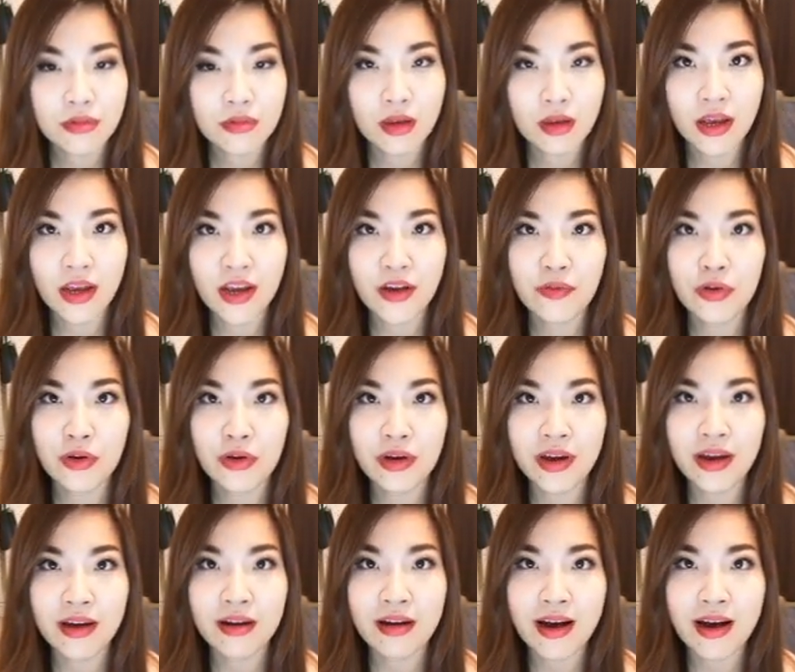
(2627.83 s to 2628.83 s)
if you
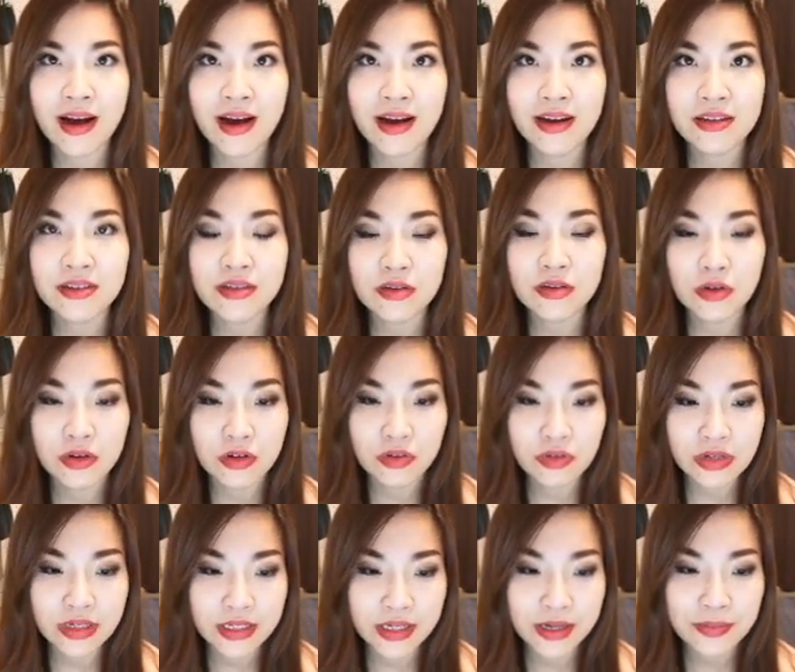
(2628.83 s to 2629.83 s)
get asked or
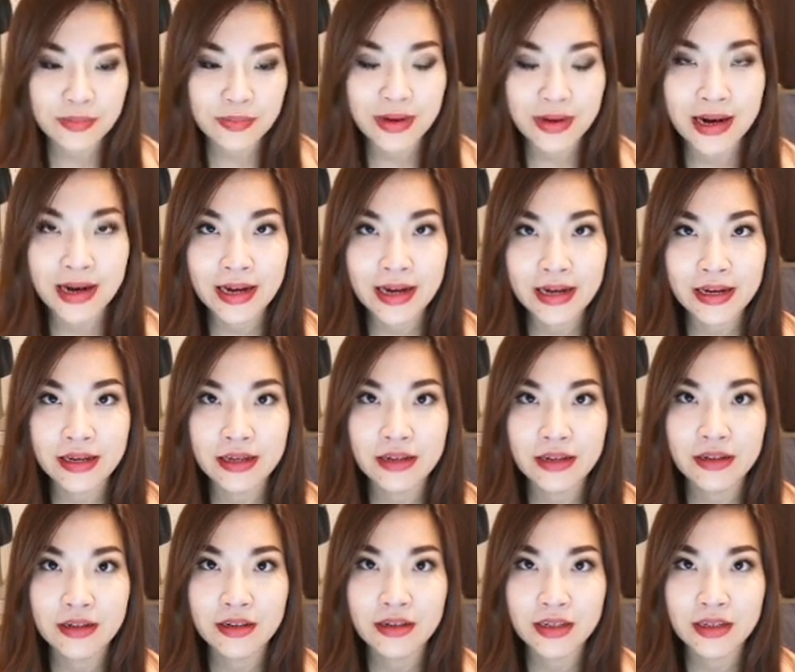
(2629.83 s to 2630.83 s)
greeted
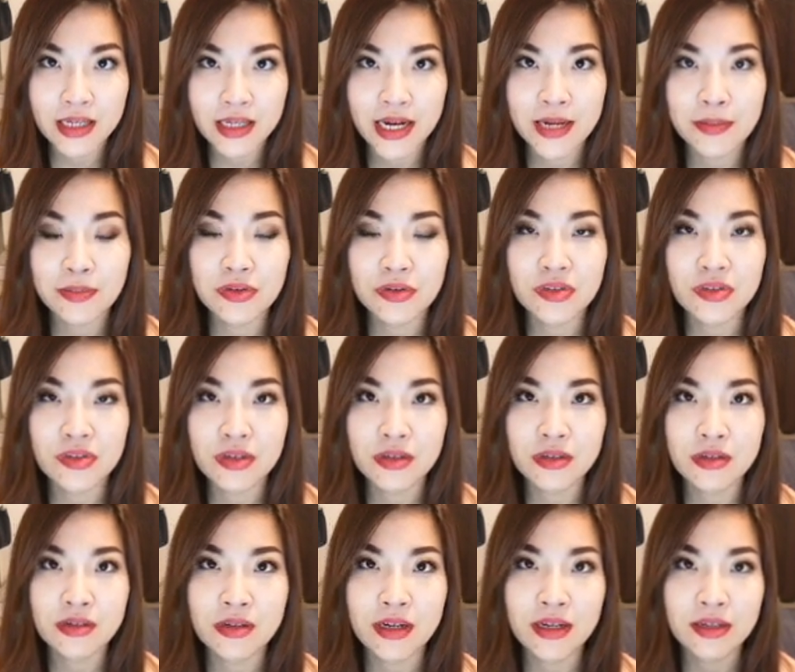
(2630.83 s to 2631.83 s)
by a Thai
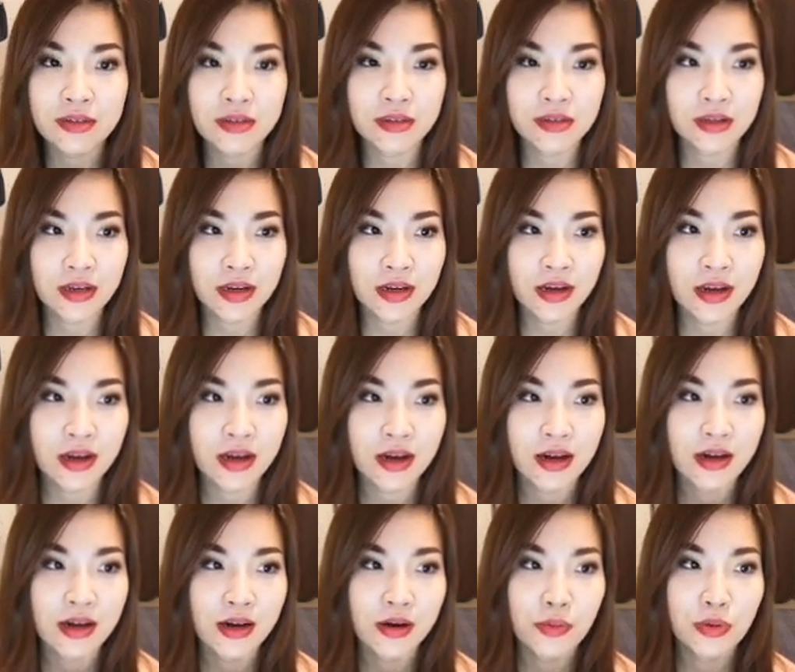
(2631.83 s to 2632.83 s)
person, as in like,
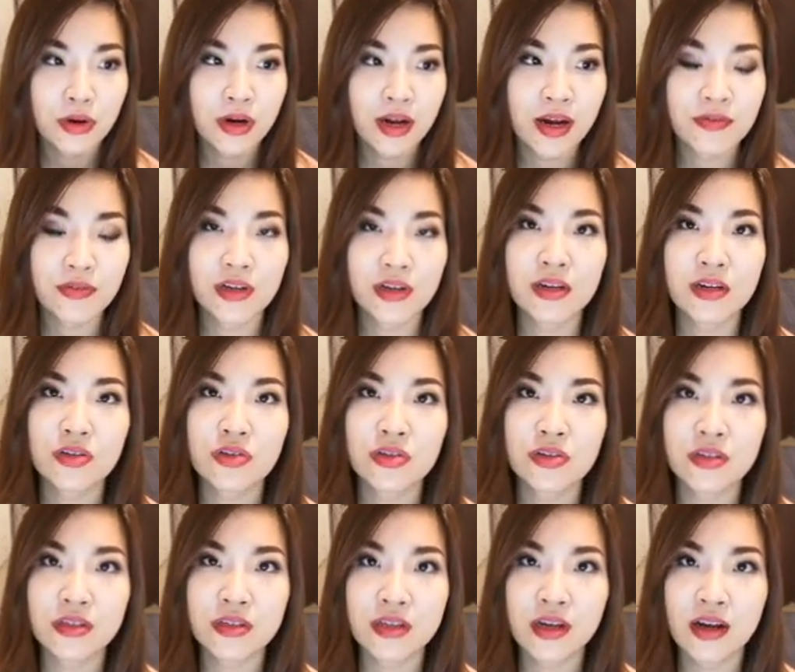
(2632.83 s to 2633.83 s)
what have you done to
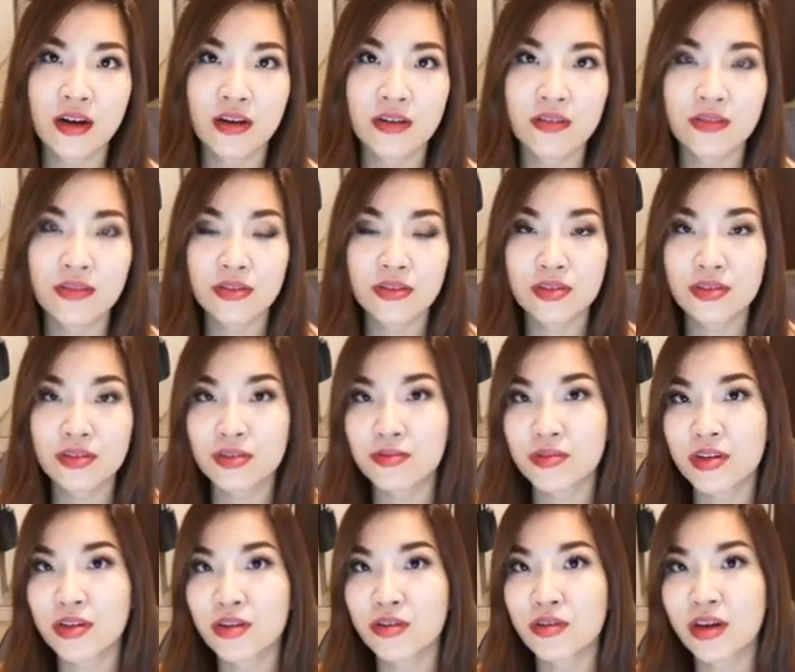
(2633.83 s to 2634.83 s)
yourself? You seem
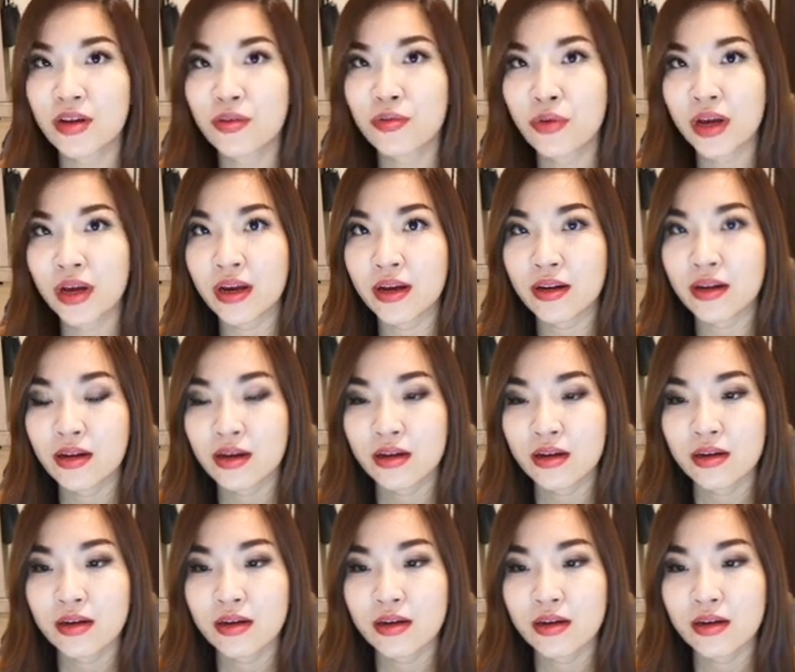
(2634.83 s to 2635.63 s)
like you gained weight.